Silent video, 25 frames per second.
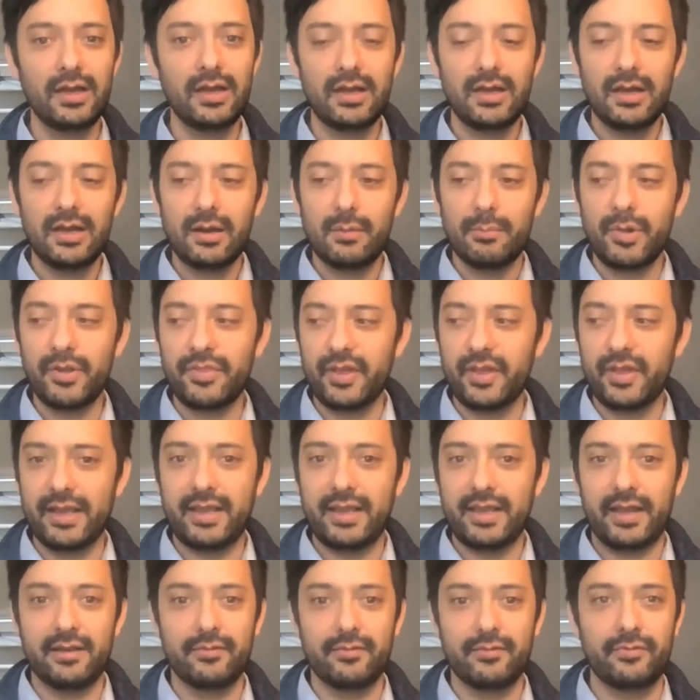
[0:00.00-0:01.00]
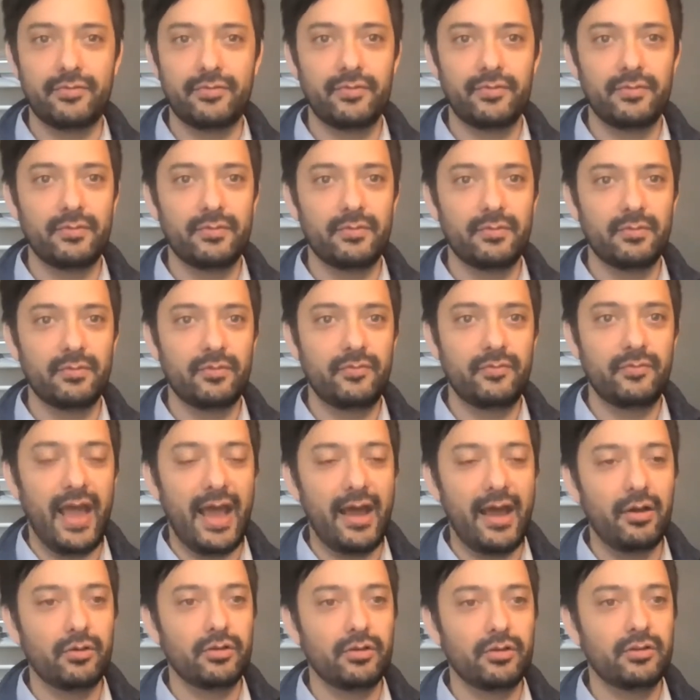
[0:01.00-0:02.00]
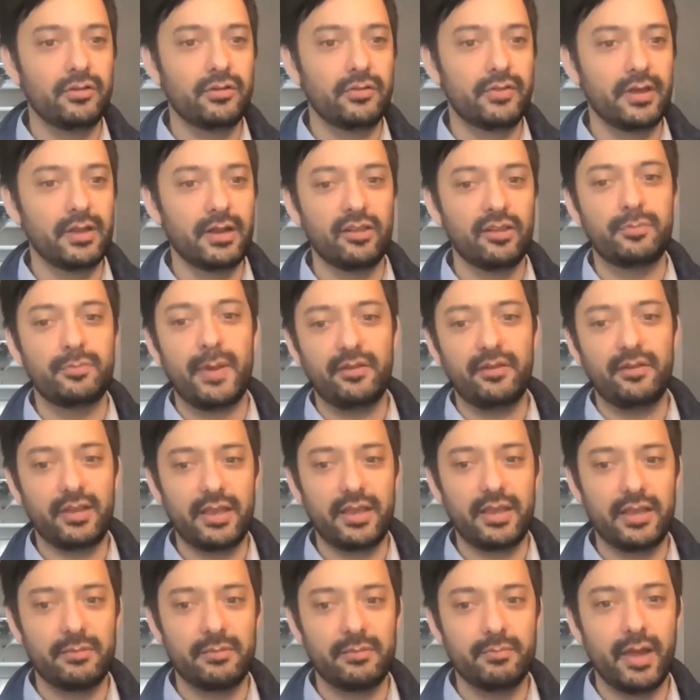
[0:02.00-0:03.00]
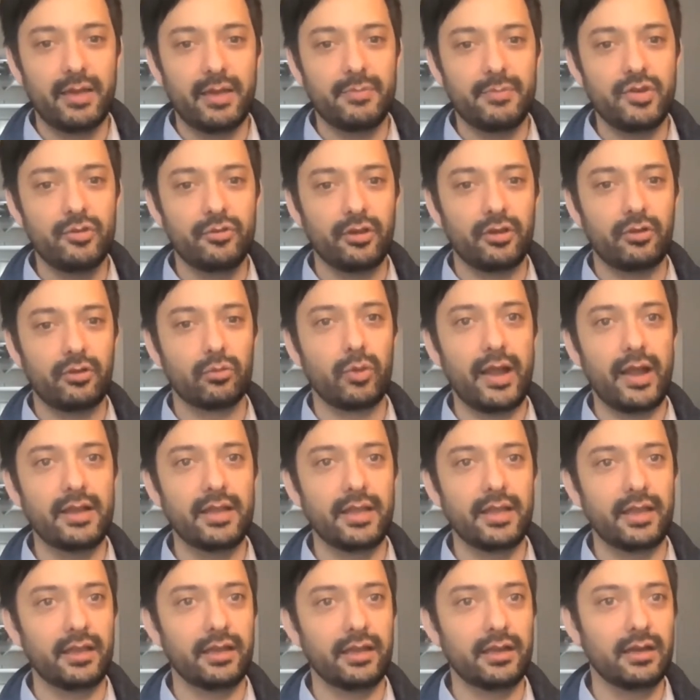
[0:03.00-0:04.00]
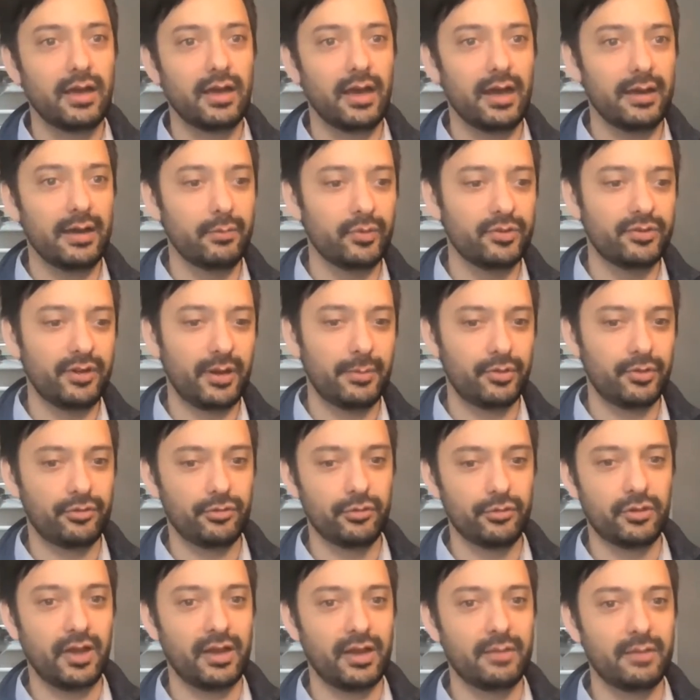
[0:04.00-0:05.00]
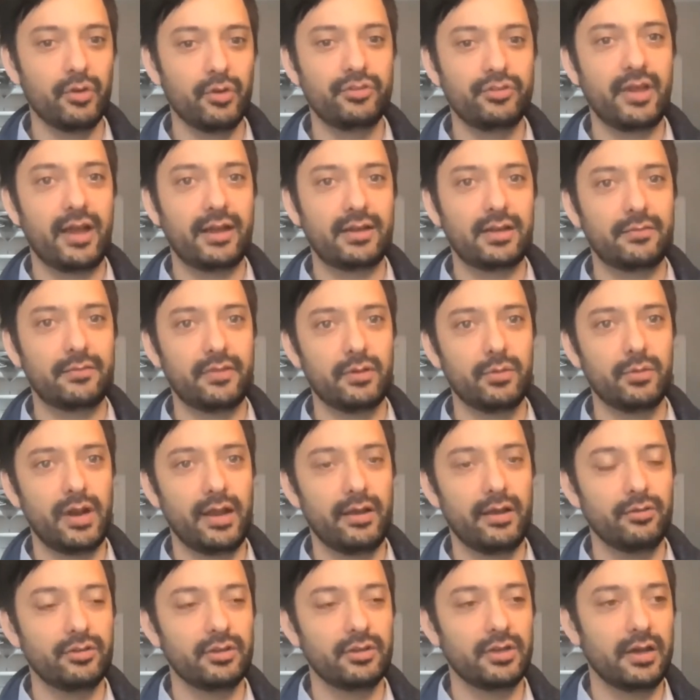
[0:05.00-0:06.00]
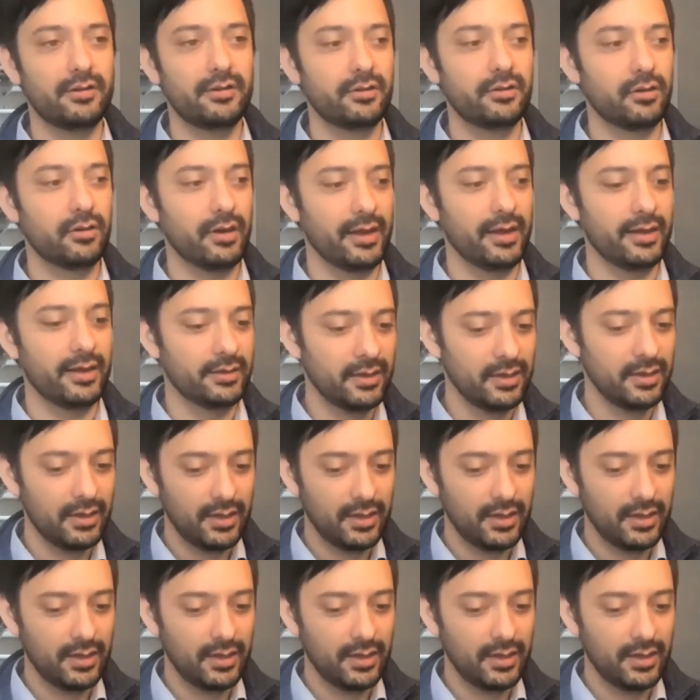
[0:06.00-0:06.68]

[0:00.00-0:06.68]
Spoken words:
But then I kind of found that, especially in my music writing, which I pursued kind of most actively when I was in undergrad,